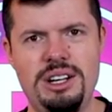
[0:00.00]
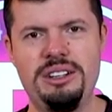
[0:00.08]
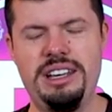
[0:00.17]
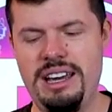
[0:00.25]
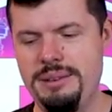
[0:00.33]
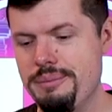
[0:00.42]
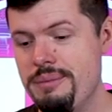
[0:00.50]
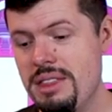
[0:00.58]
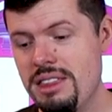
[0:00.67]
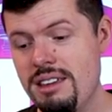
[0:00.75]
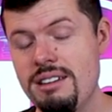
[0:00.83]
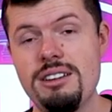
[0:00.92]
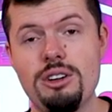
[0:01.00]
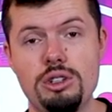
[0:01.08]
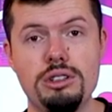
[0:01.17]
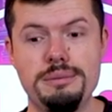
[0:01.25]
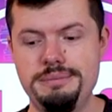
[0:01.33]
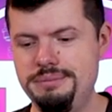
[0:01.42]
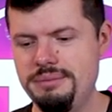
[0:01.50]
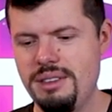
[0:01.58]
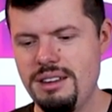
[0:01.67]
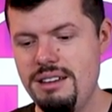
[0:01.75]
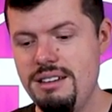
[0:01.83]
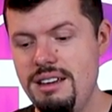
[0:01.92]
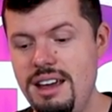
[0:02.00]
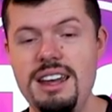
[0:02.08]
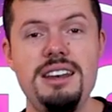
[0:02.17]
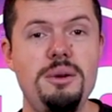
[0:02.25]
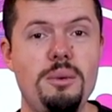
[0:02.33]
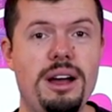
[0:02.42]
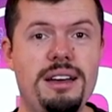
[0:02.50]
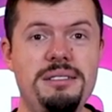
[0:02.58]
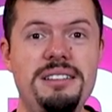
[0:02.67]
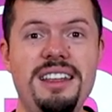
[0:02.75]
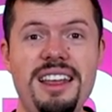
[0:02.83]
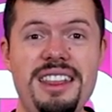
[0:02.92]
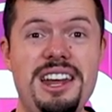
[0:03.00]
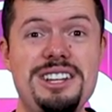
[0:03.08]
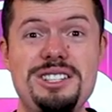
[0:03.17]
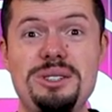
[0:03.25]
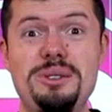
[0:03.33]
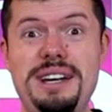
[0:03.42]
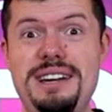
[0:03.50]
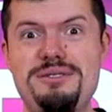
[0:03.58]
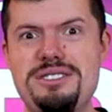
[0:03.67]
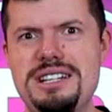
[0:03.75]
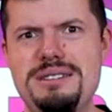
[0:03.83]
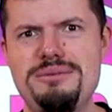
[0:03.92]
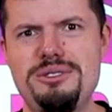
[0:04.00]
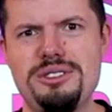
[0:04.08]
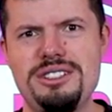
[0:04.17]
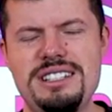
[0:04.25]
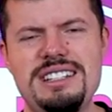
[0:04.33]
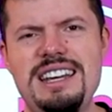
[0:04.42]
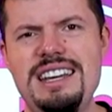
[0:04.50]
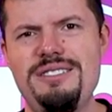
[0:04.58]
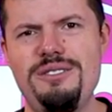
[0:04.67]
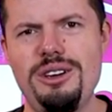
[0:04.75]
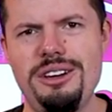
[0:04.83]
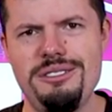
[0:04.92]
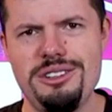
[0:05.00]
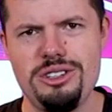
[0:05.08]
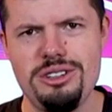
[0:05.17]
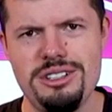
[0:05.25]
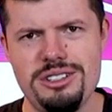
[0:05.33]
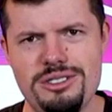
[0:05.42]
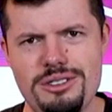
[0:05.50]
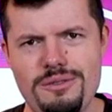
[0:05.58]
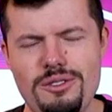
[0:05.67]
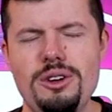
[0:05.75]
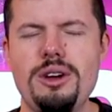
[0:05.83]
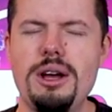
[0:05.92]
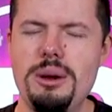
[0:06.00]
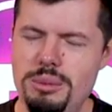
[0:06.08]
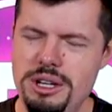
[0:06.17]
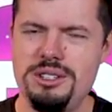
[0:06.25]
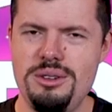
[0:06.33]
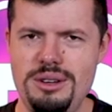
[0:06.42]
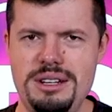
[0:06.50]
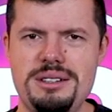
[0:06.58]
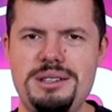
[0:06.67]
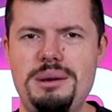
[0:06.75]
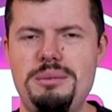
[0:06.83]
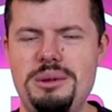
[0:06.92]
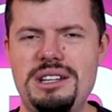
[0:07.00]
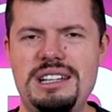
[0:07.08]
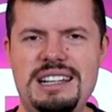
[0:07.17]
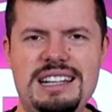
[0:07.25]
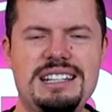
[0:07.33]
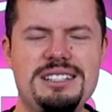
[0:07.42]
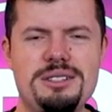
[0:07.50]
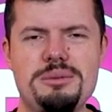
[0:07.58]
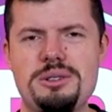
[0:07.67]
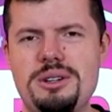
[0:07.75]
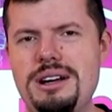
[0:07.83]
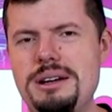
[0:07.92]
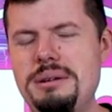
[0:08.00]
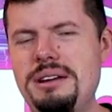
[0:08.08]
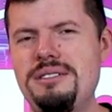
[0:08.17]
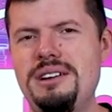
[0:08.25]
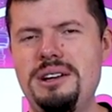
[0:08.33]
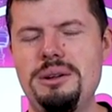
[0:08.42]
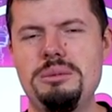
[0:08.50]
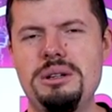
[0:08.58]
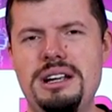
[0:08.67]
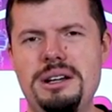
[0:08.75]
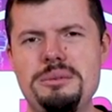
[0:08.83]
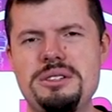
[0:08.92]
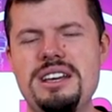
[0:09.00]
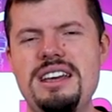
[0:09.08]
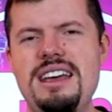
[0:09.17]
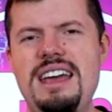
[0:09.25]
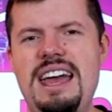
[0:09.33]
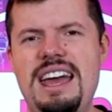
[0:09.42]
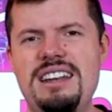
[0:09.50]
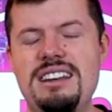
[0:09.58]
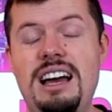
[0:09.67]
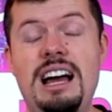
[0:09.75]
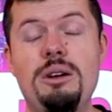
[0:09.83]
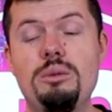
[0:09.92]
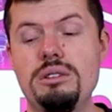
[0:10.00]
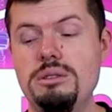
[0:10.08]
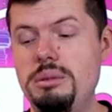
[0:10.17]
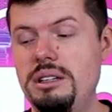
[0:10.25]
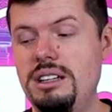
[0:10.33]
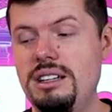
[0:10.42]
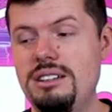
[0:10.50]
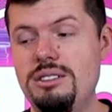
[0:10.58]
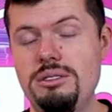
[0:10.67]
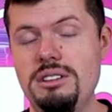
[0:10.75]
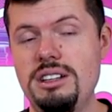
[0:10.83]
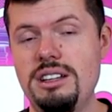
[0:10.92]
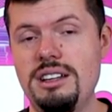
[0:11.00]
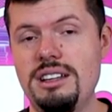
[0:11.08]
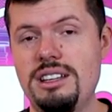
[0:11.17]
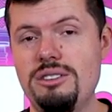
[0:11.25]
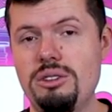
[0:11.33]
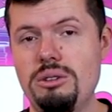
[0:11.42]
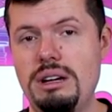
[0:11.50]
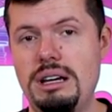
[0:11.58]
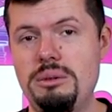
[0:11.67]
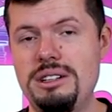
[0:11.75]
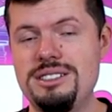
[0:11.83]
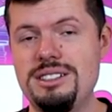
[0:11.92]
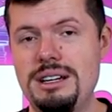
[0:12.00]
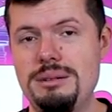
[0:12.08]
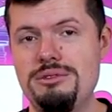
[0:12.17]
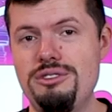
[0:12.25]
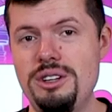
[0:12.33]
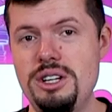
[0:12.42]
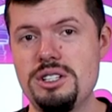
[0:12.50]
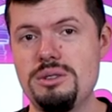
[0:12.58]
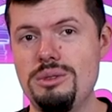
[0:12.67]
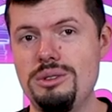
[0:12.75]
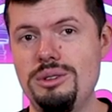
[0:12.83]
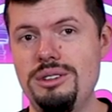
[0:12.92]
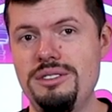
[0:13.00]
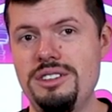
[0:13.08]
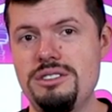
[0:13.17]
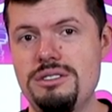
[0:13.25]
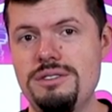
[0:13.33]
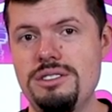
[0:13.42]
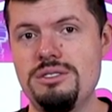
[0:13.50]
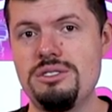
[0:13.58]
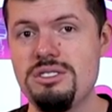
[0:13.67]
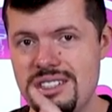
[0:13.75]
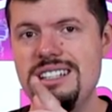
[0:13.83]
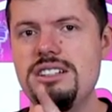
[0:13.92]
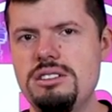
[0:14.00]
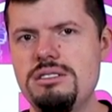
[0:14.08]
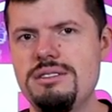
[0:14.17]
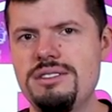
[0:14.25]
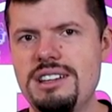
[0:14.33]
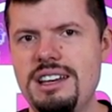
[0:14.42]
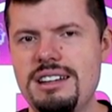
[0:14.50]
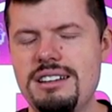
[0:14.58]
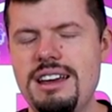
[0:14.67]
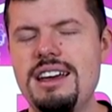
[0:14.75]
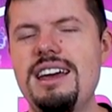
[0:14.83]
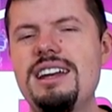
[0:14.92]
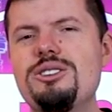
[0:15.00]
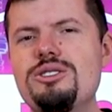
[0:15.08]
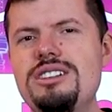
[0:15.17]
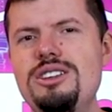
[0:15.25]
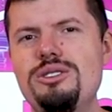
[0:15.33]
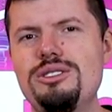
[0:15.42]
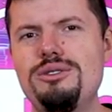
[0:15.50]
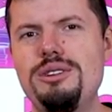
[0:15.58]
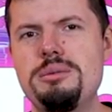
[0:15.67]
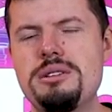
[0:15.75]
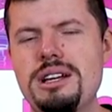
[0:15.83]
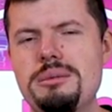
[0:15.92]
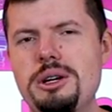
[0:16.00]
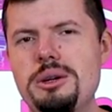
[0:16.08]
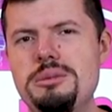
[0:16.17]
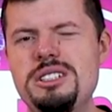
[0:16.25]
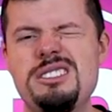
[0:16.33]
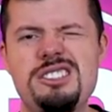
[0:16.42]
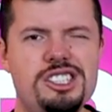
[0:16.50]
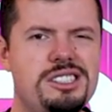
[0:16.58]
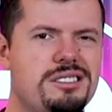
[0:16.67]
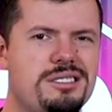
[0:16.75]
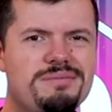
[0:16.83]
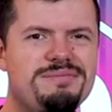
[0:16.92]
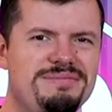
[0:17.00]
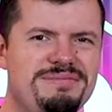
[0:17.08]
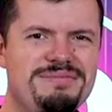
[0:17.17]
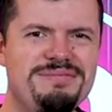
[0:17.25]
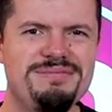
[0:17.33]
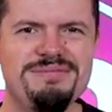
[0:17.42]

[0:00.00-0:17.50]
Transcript: Okay, cool. Anyway, that is all we have time for today. If you have enjoyed this review, please do hit us up with a like and subscribe. Every little bit helps. And I will be doing a giveaway once I'm finished with all of these reviews, so stay tuned for that. And I'll see you on the flip side, my homies. Cheers.